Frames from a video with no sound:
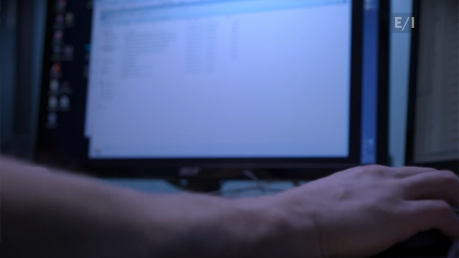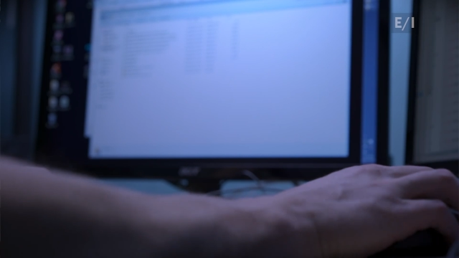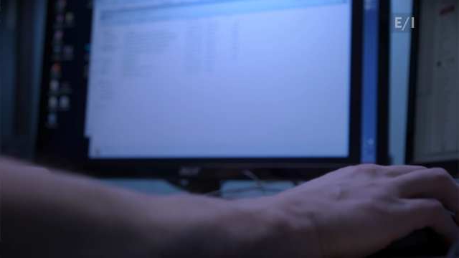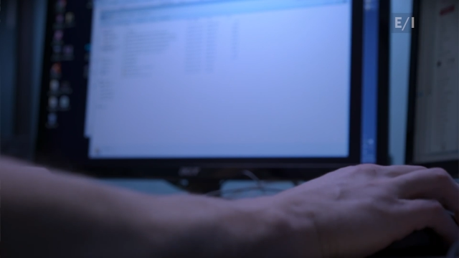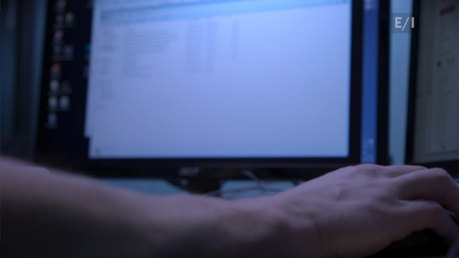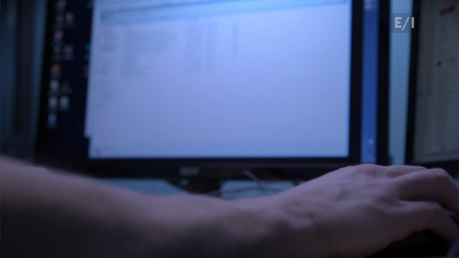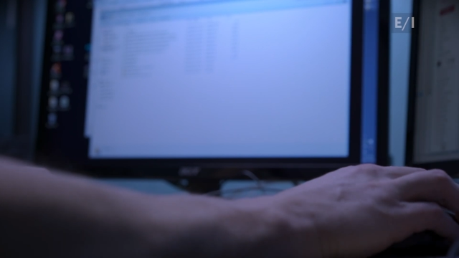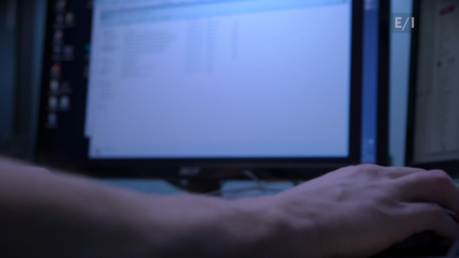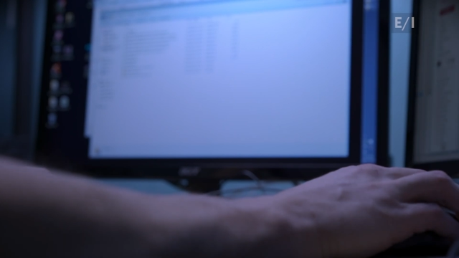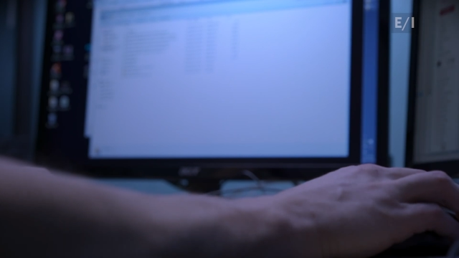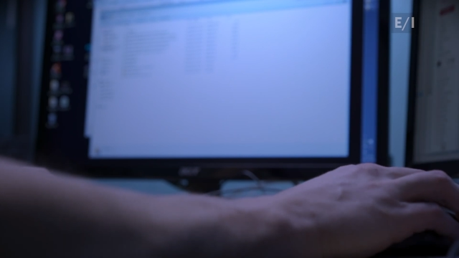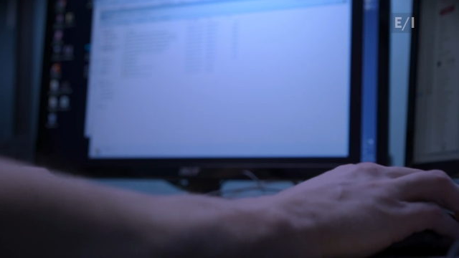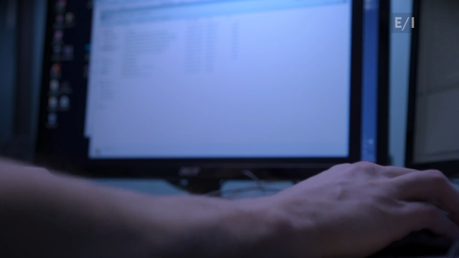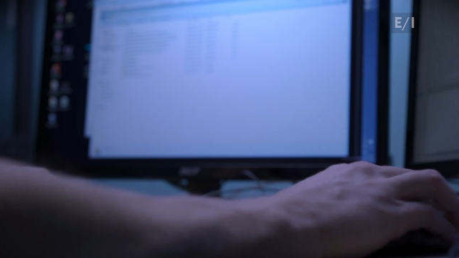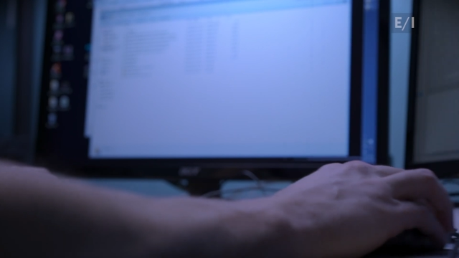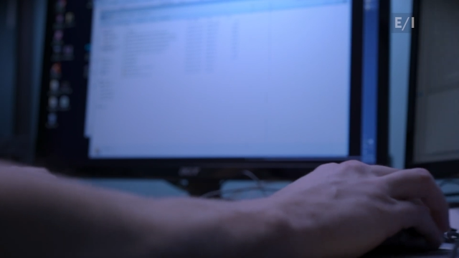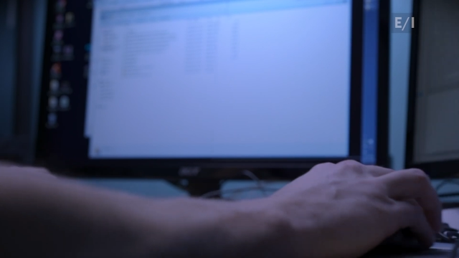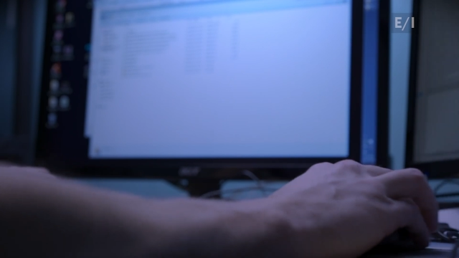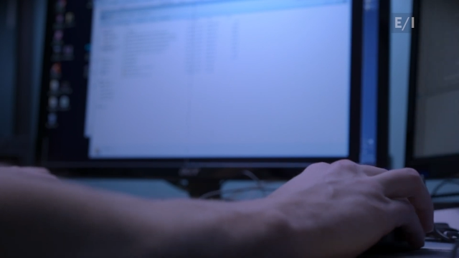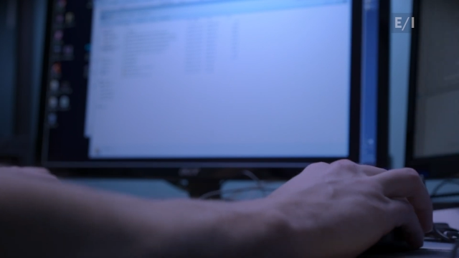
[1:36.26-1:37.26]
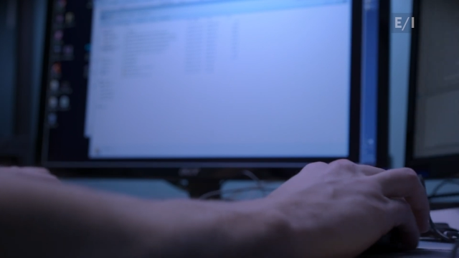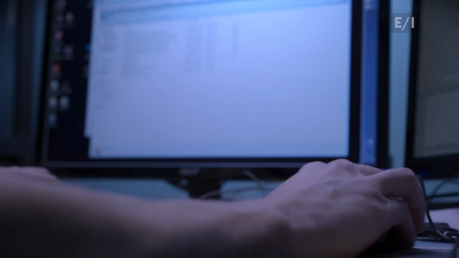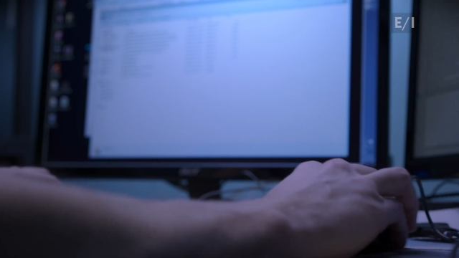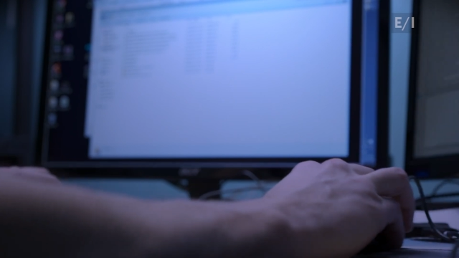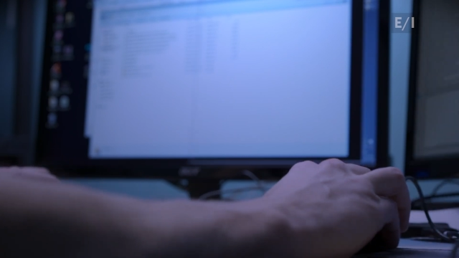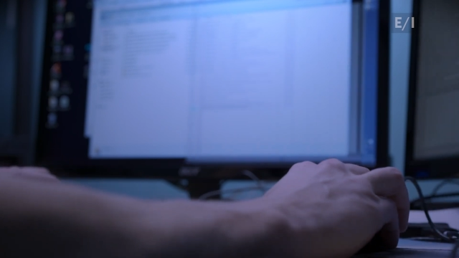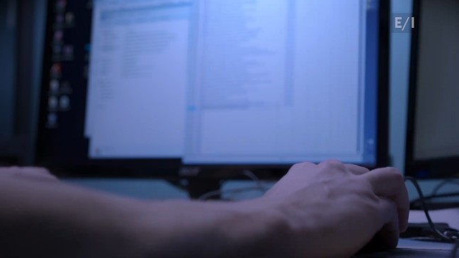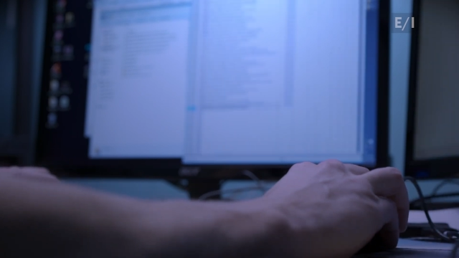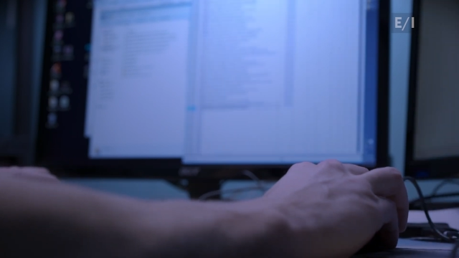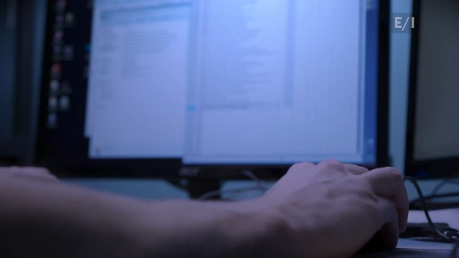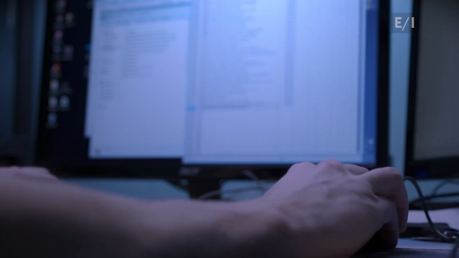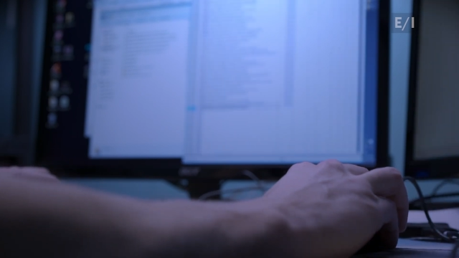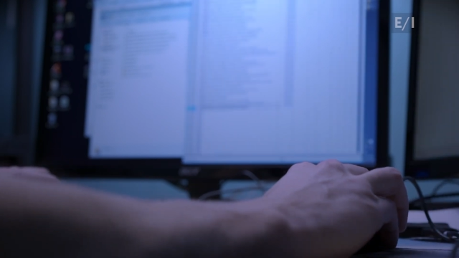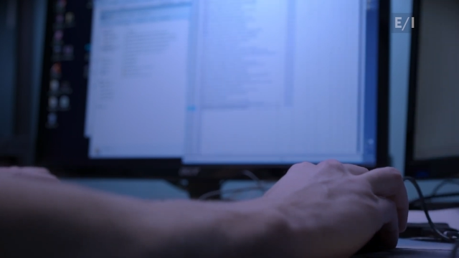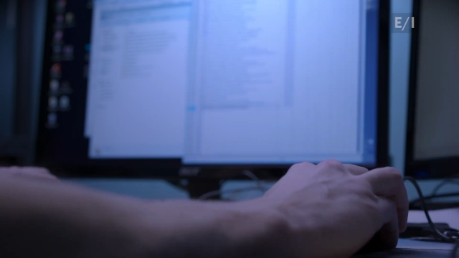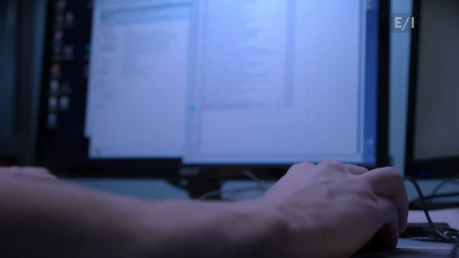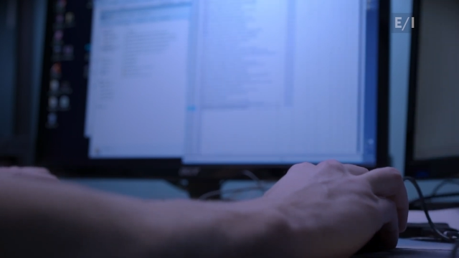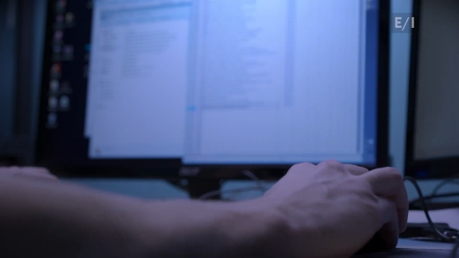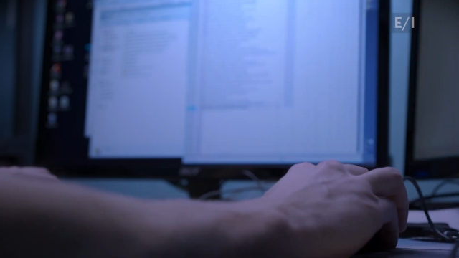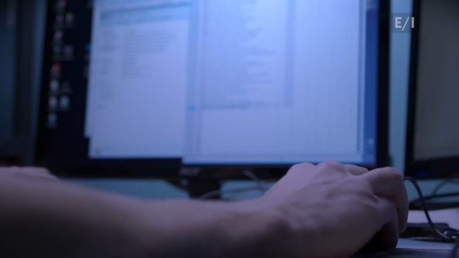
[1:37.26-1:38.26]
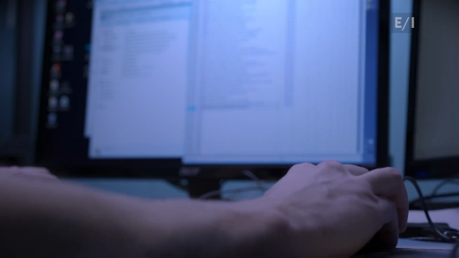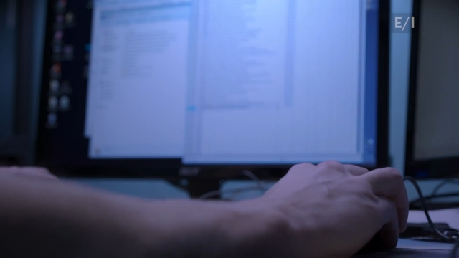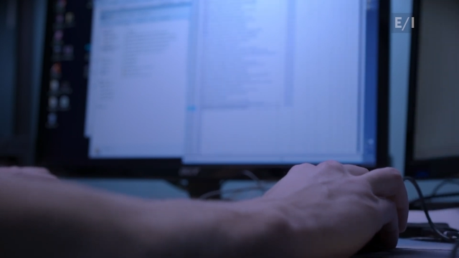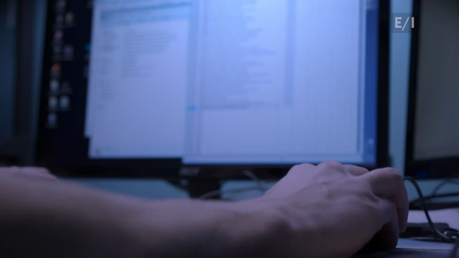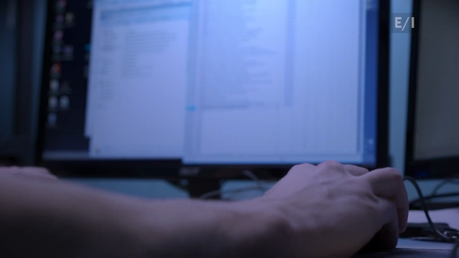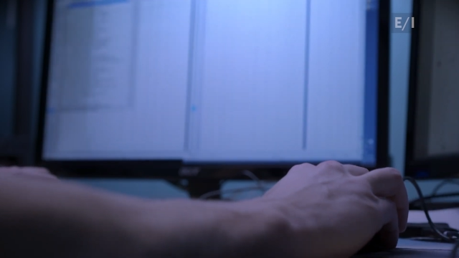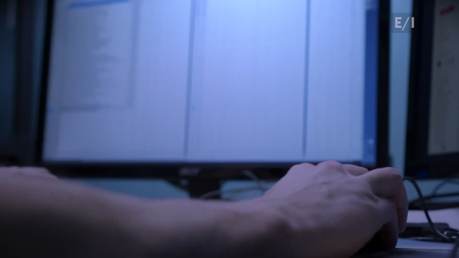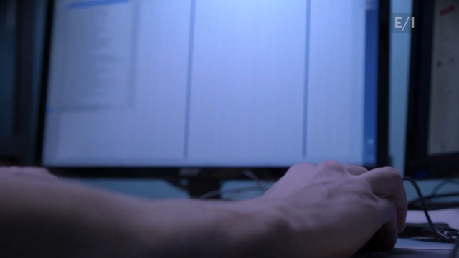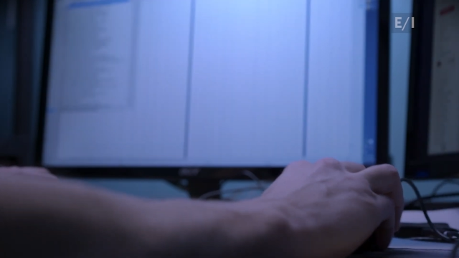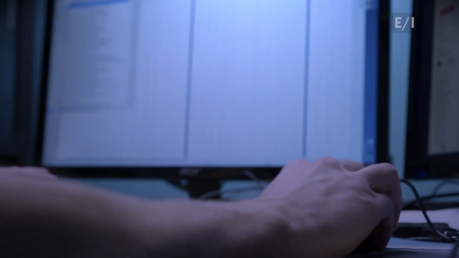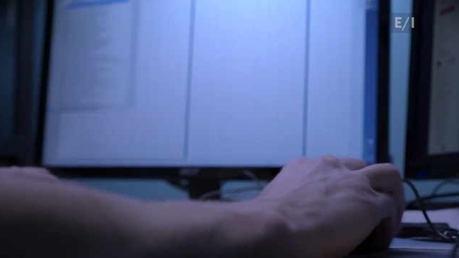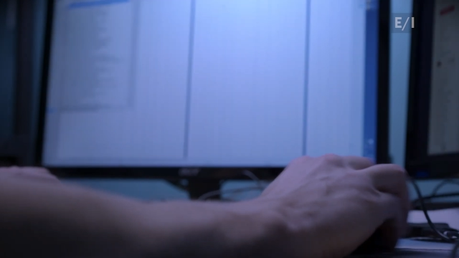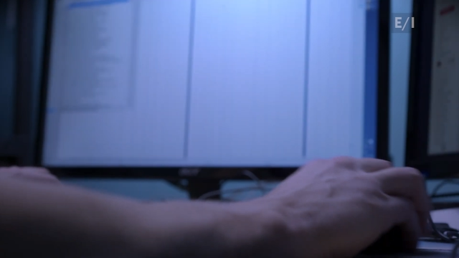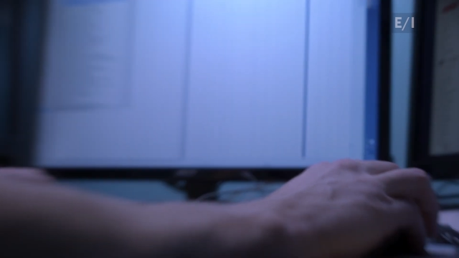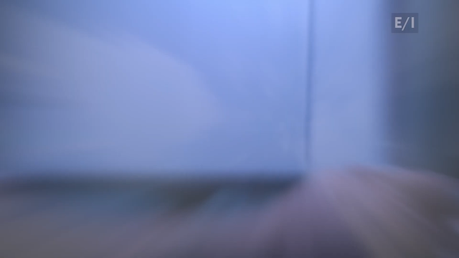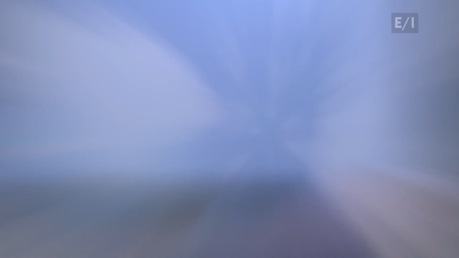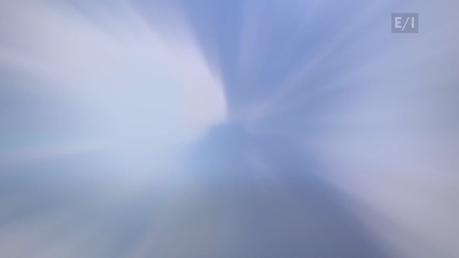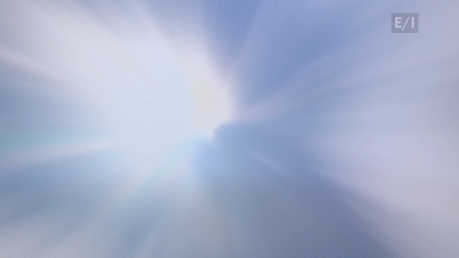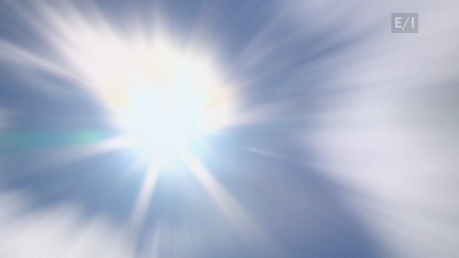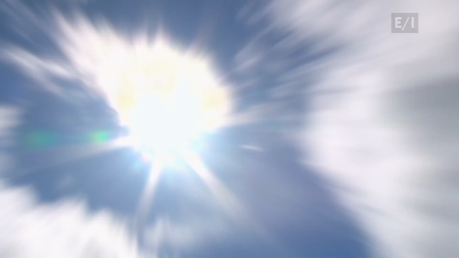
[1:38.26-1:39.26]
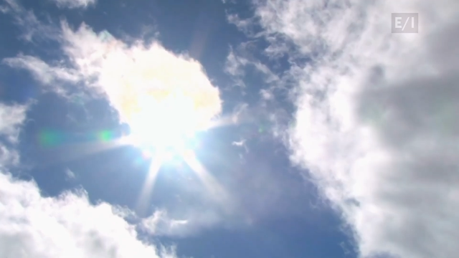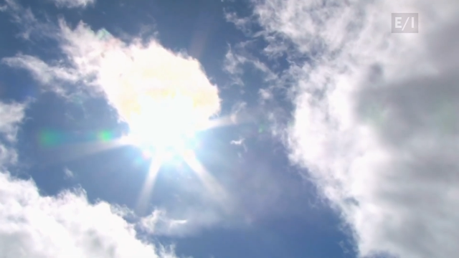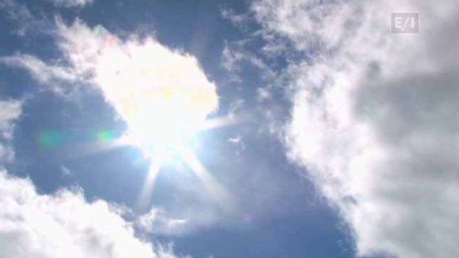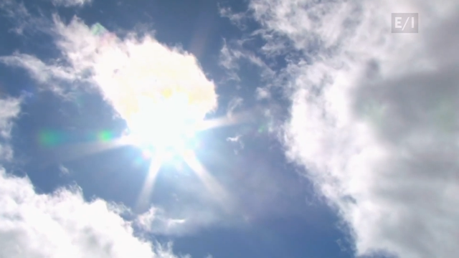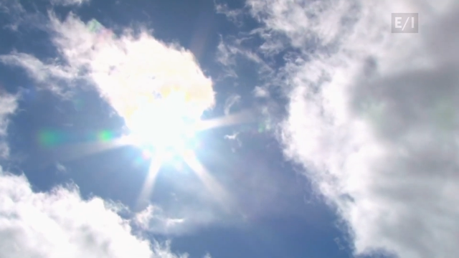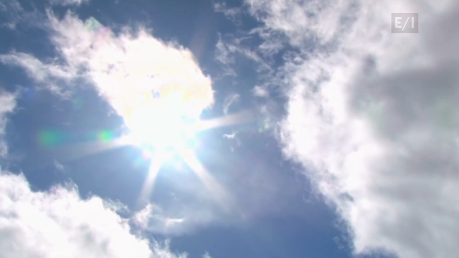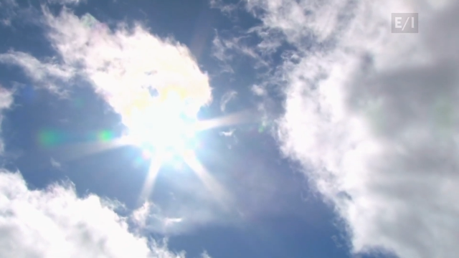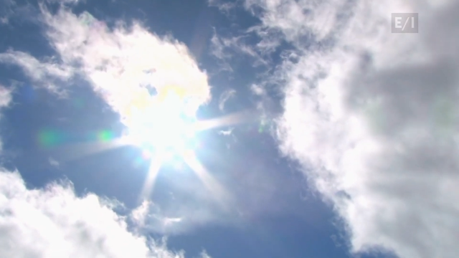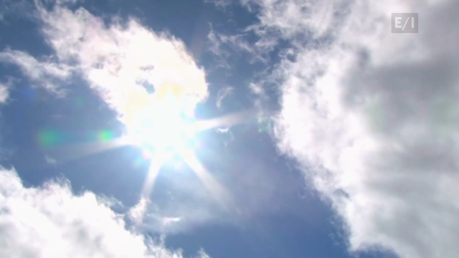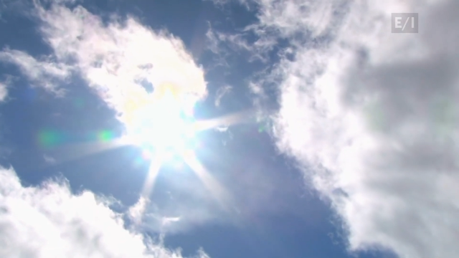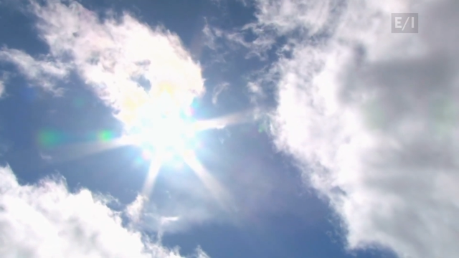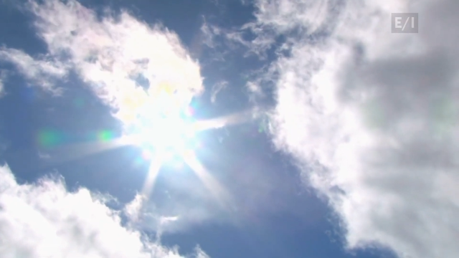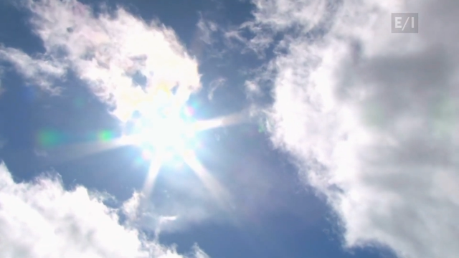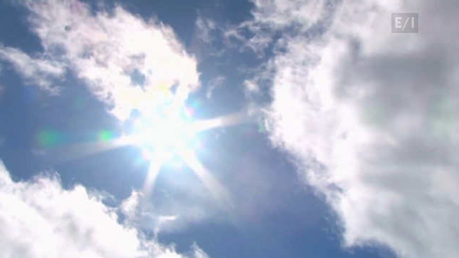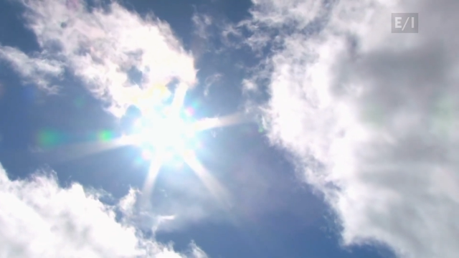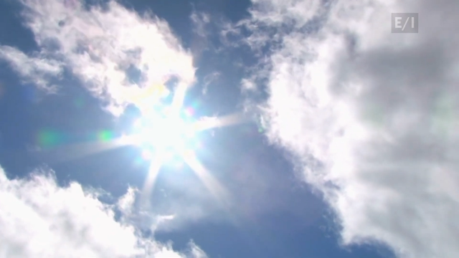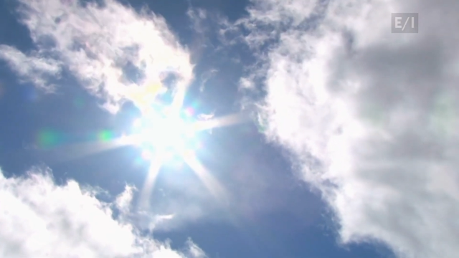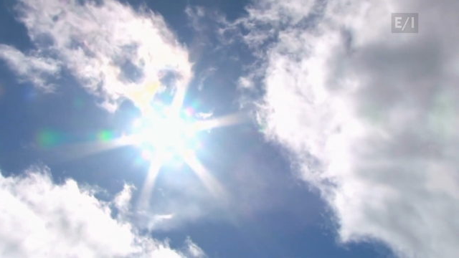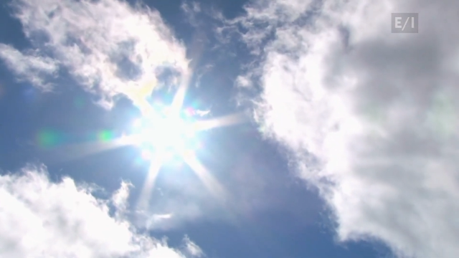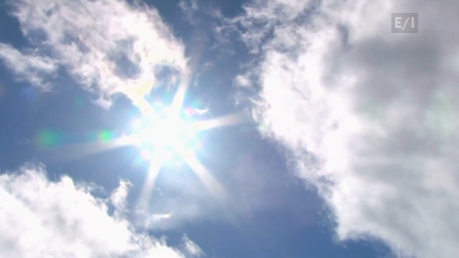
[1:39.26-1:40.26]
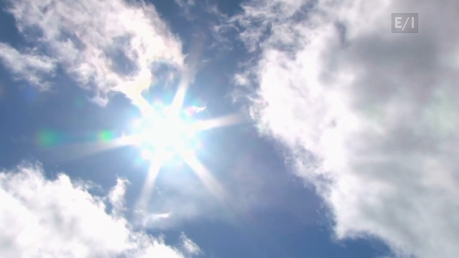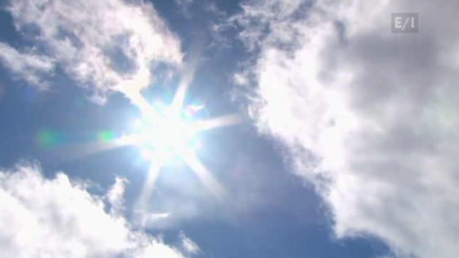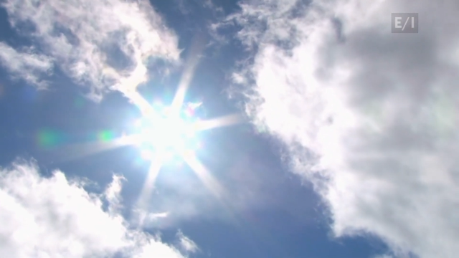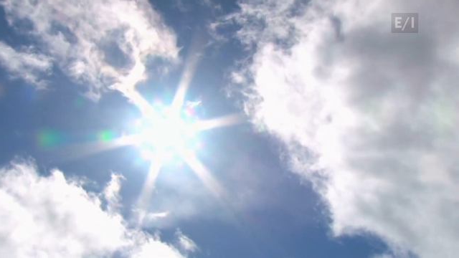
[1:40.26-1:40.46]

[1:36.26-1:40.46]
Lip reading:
No face is visible, so there are no lips to read.